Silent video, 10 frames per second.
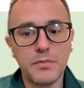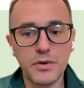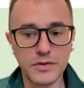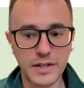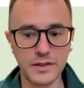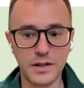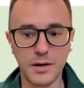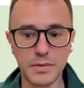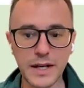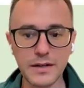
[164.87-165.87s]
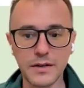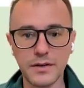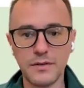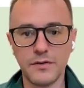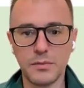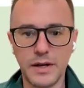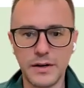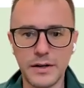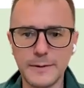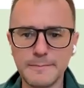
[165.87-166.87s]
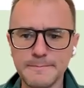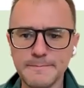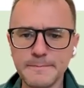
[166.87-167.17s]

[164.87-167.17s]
process and comprehend verbal irony.